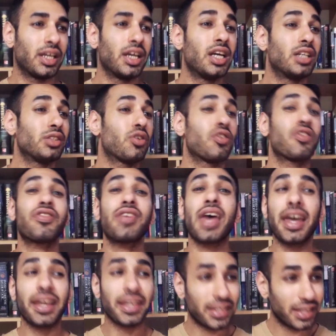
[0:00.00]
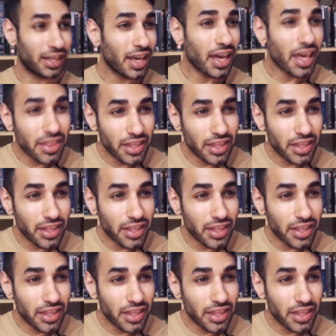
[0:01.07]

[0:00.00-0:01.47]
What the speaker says: to thank the